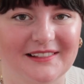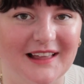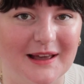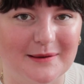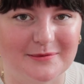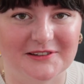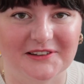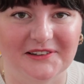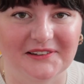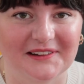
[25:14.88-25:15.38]

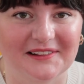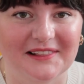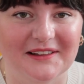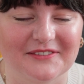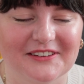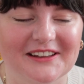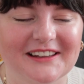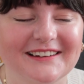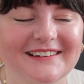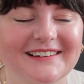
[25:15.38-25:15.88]
absolutely
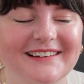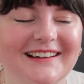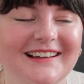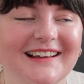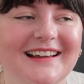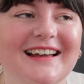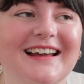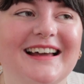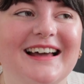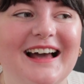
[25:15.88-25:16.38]
loving it.
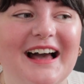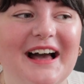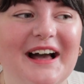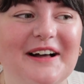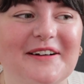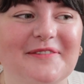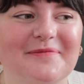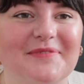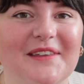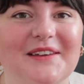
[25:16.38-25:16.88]

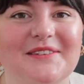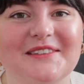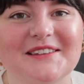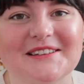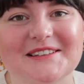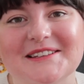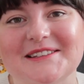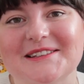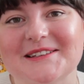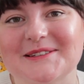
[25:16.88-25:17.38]
If
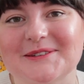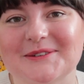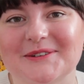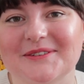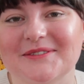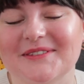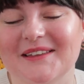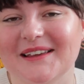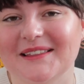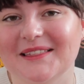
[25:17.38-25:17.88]
this is the sort
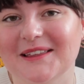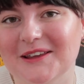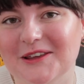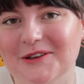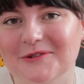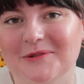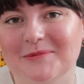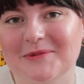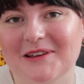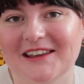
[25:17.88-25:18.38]
of thing that
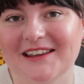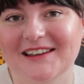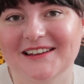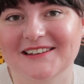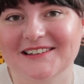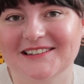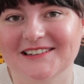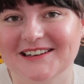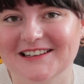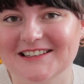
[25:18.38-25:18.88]
you would be
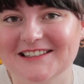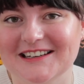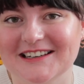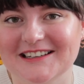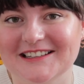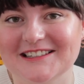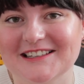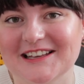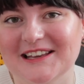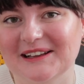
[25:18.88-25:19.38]
interested
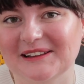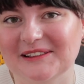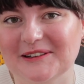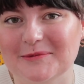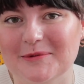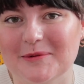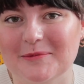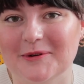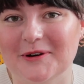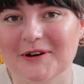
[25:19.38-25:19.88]
in seeing a little
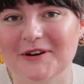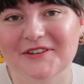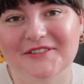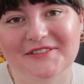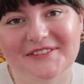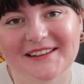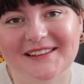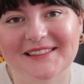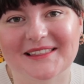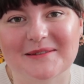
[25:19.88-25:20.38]
bit more
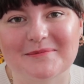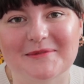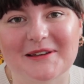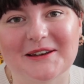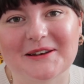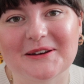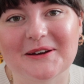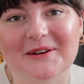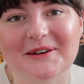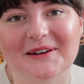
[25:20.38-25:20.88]
often, let me
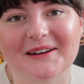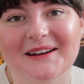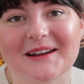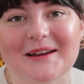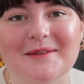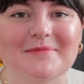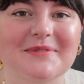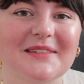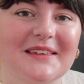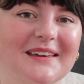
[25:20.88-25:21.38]
know.
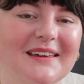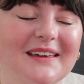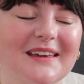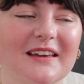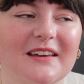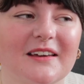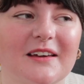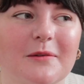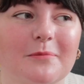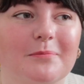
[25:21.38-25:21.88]
I'm
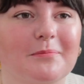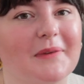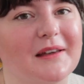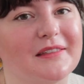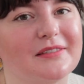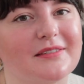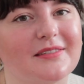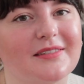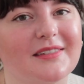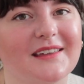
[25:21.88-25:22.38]
thinking
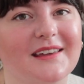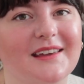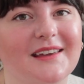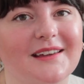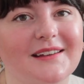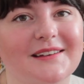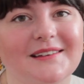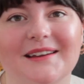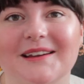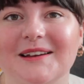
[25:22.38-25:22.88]

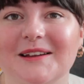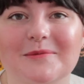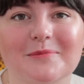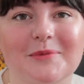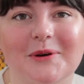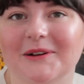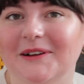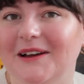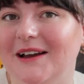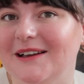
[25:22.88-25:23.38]
monthly knitting
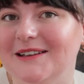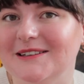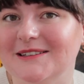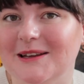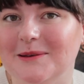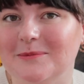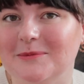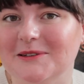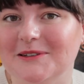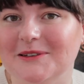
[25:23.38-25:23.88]
podcast
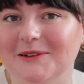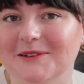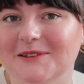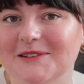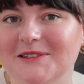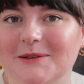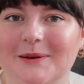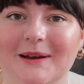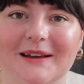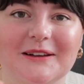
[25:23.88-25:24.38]

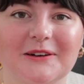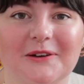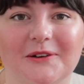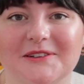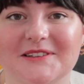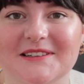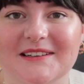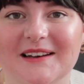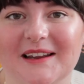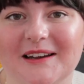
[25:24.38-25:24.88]
episodes so I can
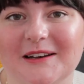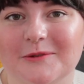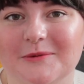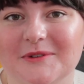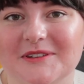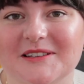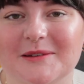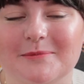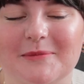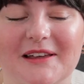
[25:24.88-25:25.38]
alternate it
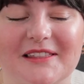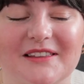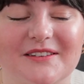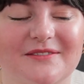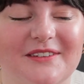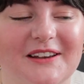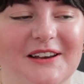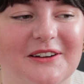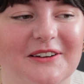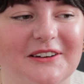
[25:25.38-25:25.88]
with some other
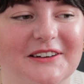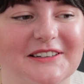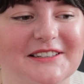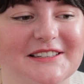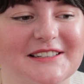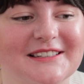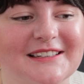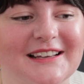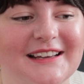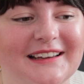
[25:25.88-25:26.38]

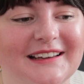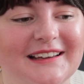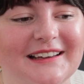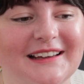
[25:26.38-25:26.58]
videos.